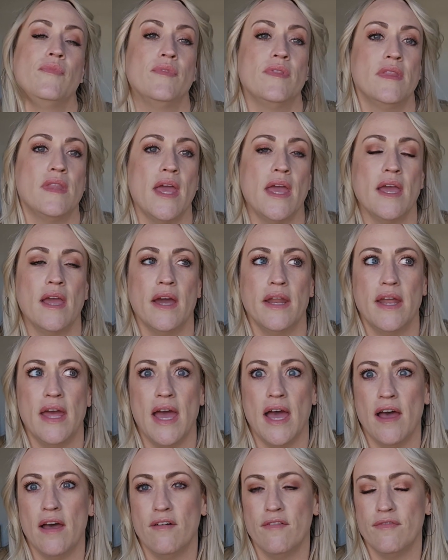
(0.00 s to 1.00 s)
They kind of
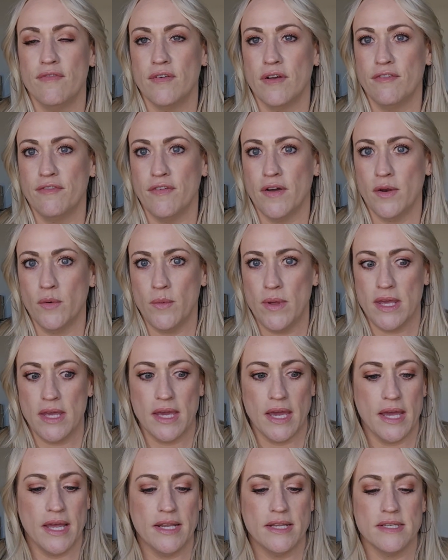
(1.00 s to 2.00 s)
have a fun
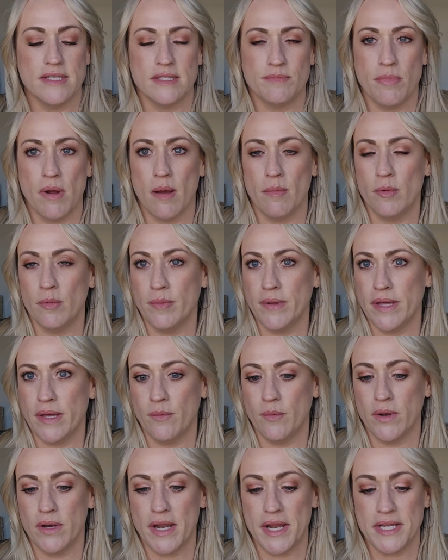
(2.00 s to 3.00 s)
weekend, probably a
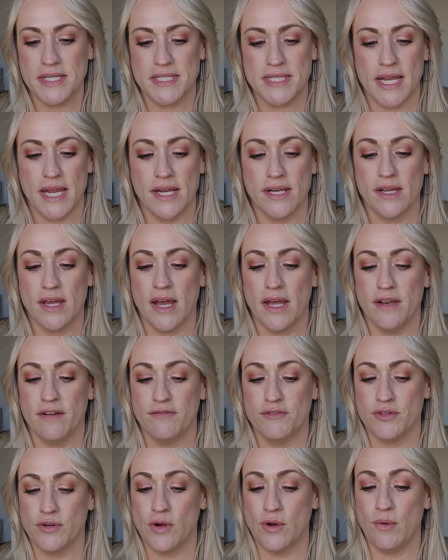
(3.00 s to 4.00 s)
one-night stand kind of
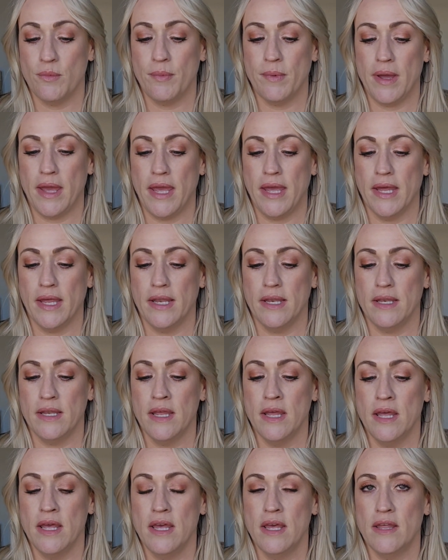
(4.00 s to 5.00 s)
trope, and
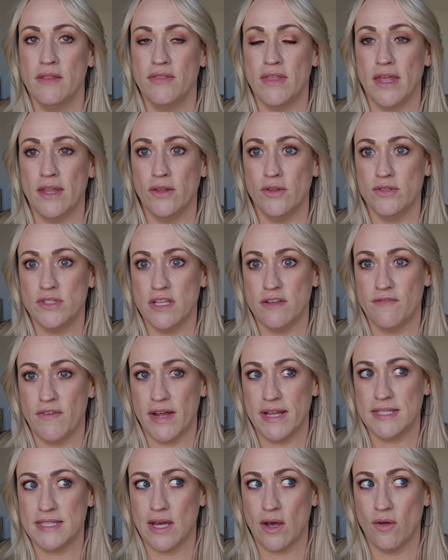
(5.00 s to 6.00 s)
then Lucy
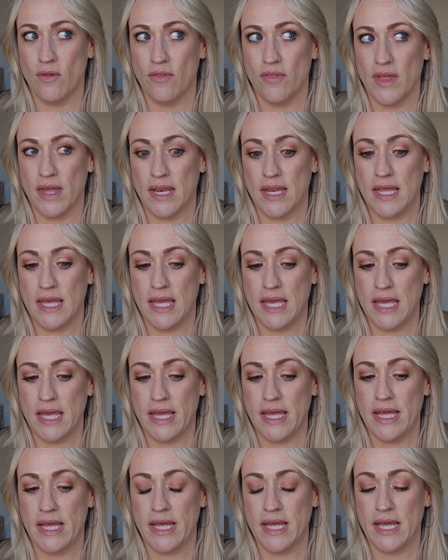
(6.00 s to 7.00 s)
finds out that
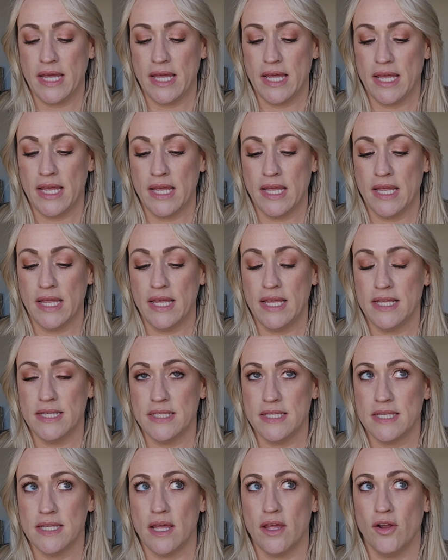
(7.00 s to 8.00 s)
he
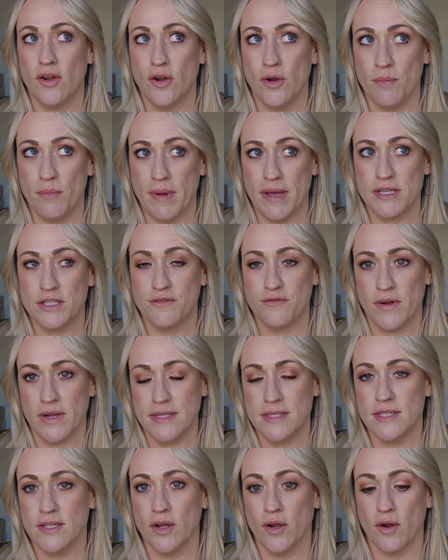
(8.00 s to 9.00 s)
is her best
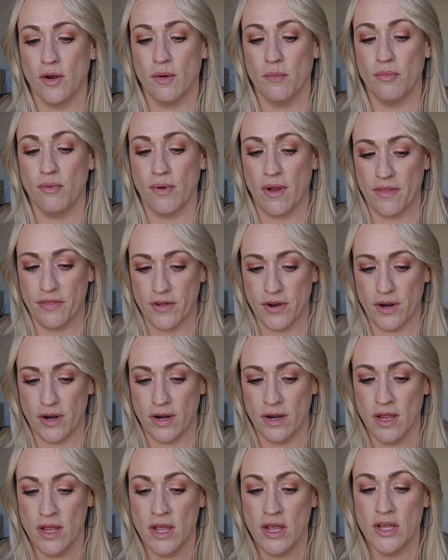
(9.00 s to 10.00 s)
friend's younger brother.
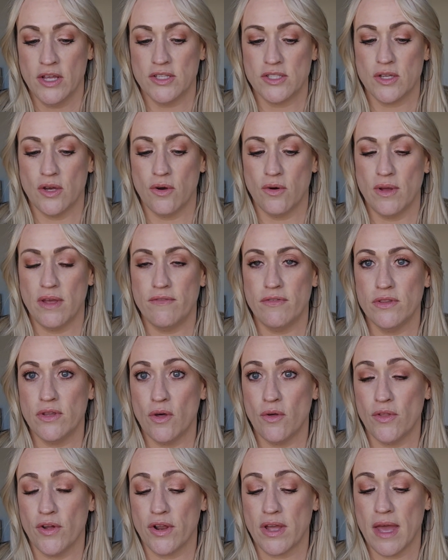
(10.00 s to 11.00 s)
So even though
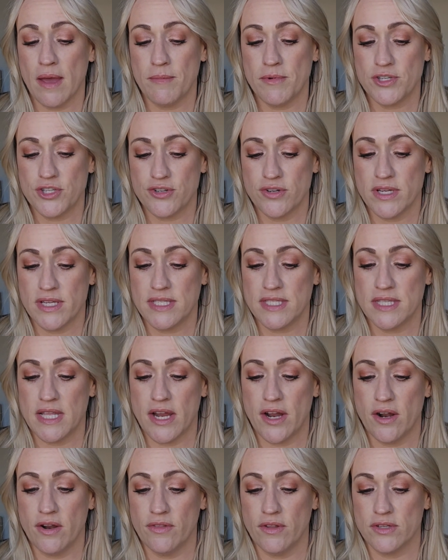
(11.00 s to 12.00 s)
their chemistry is
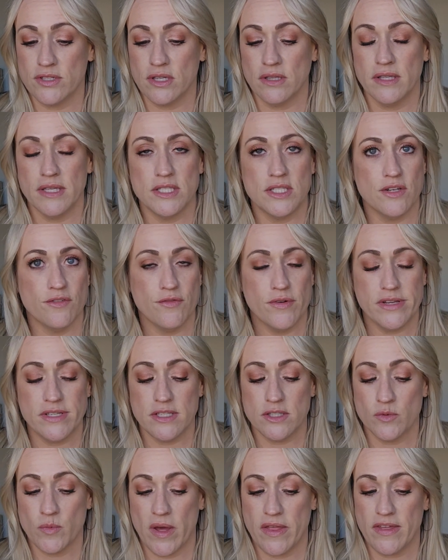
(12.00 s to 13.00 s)
there, there's a list of
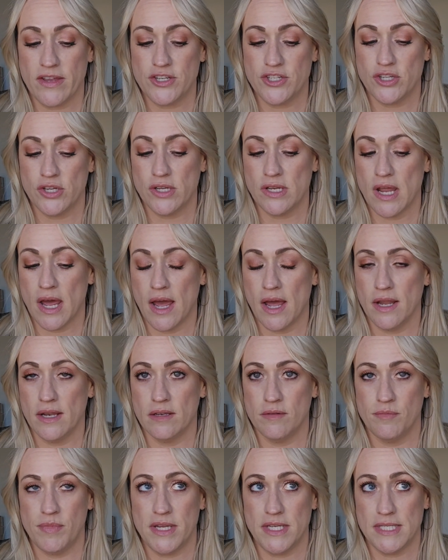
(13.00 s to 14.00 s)
reasons why they should
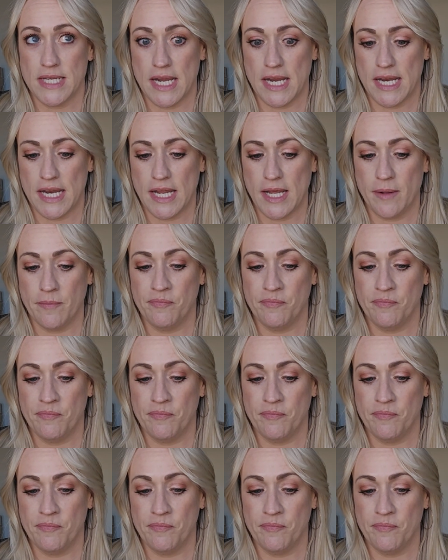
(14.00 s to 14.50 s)
not be dating,